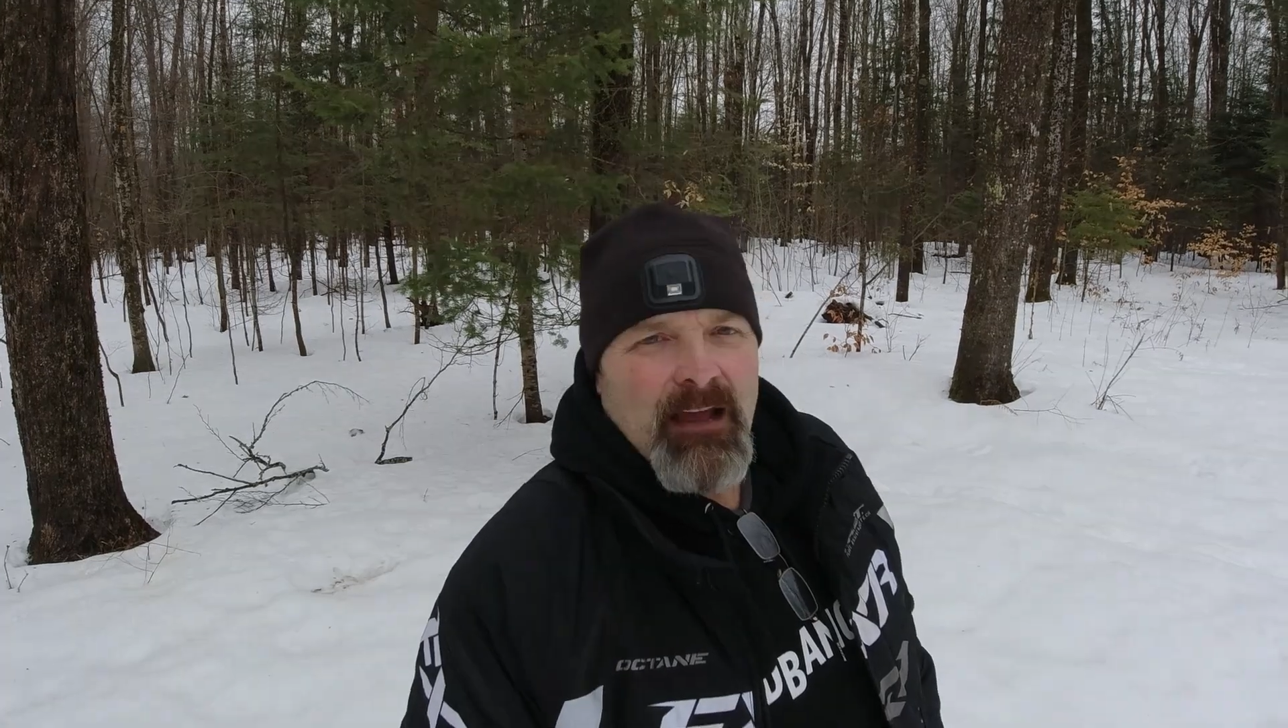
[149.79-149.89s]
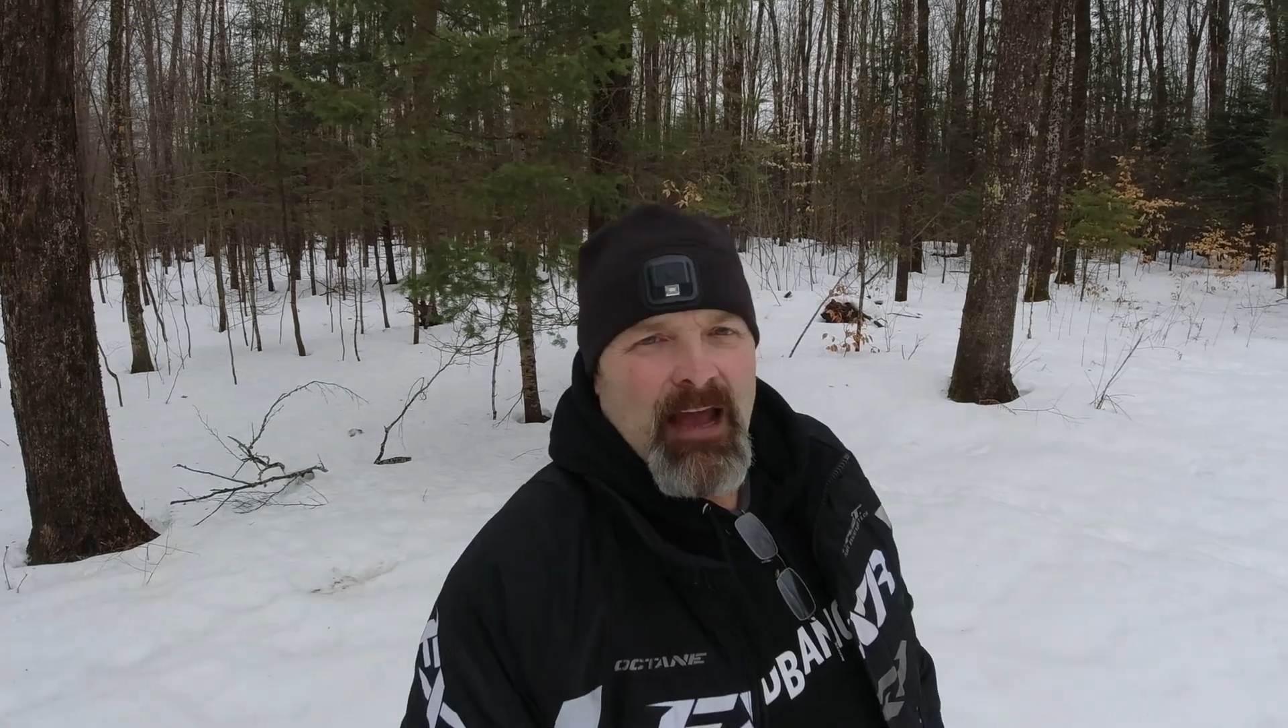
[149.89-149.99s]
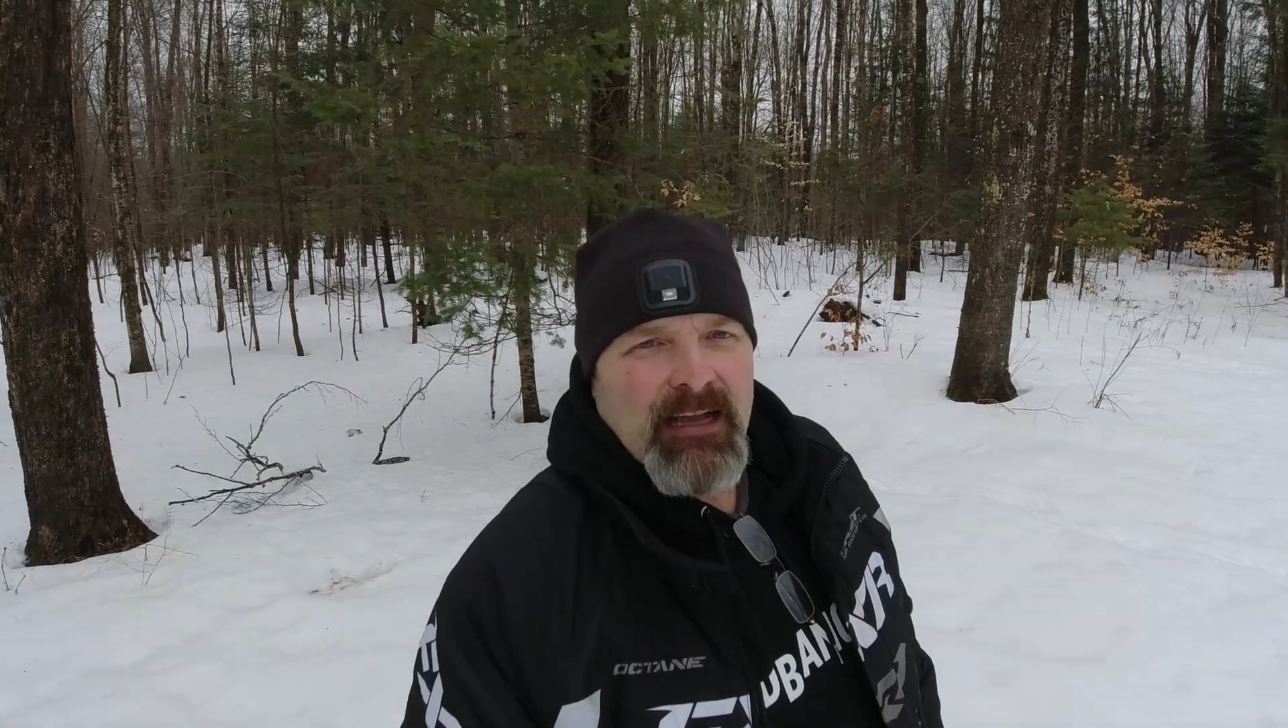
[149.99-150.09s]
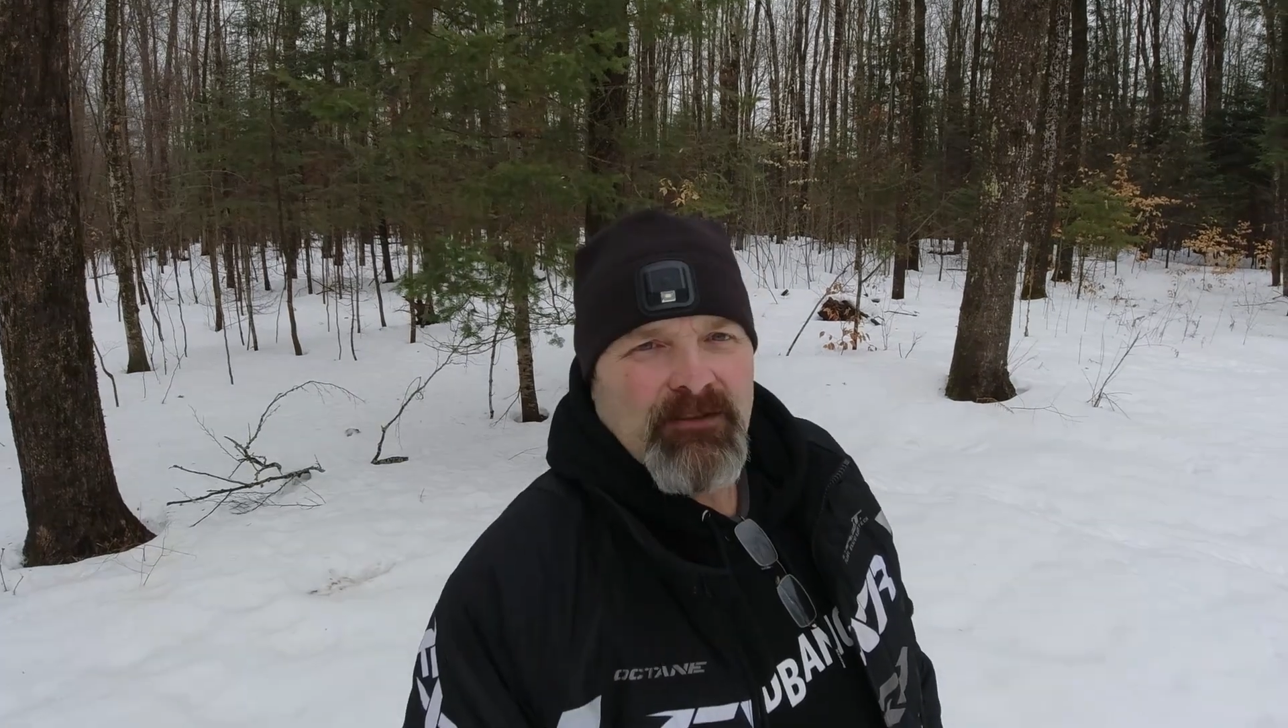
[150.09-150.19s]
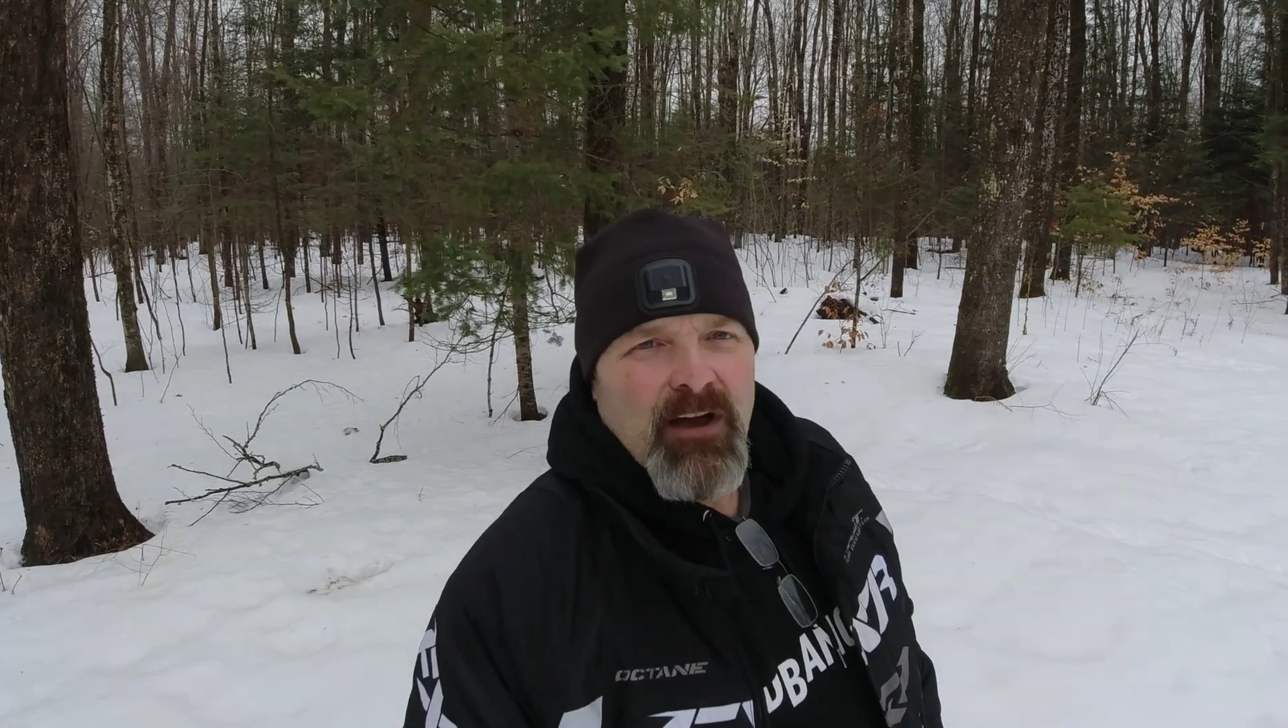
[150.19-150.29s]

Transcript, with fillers: hats